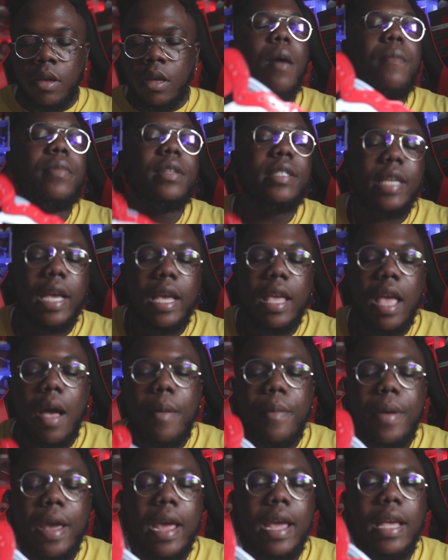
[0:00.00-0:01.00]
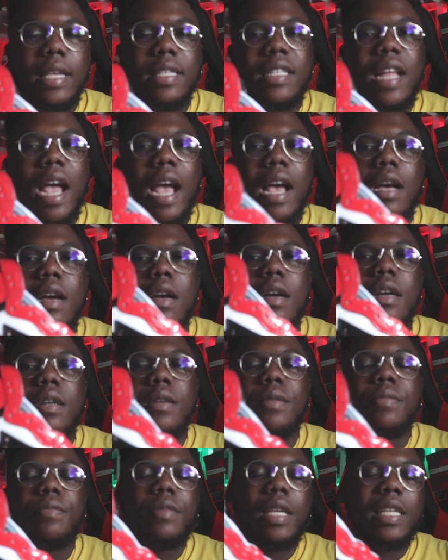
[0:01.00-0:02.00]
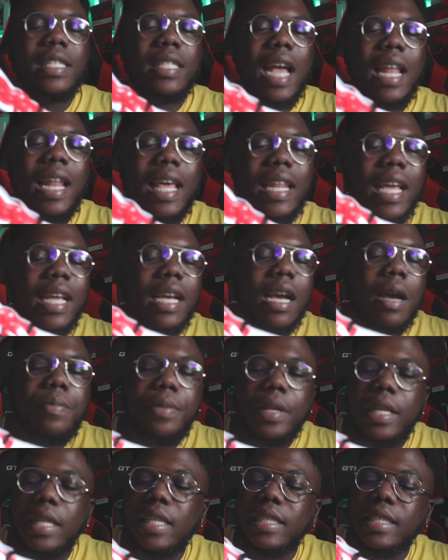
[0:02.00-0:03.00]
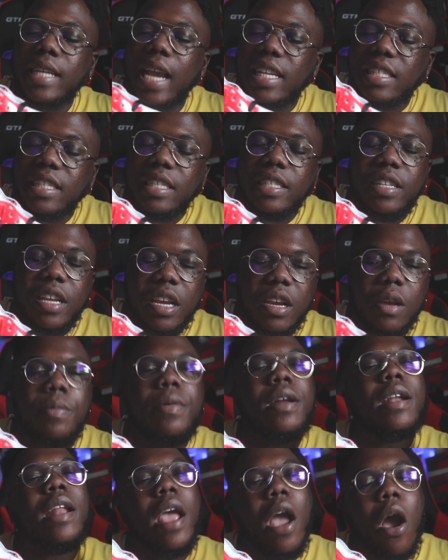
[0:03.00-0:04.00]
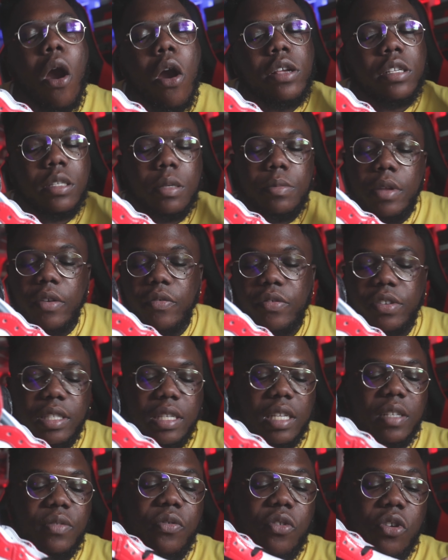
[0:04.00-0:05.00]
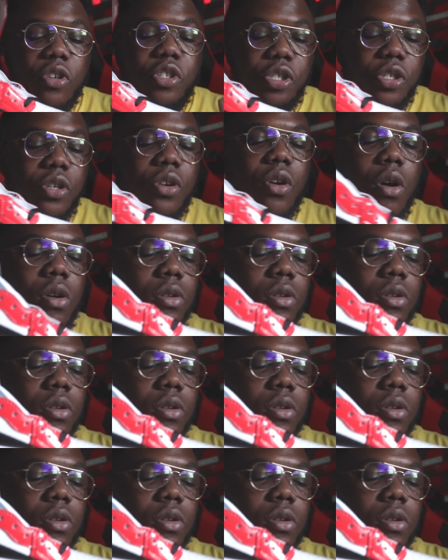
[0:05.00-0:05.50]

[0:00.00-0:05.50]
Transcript: I'm gonna tell y'all, man, it's not um it's not like they completely changed the sneaker, but they are some differences for sure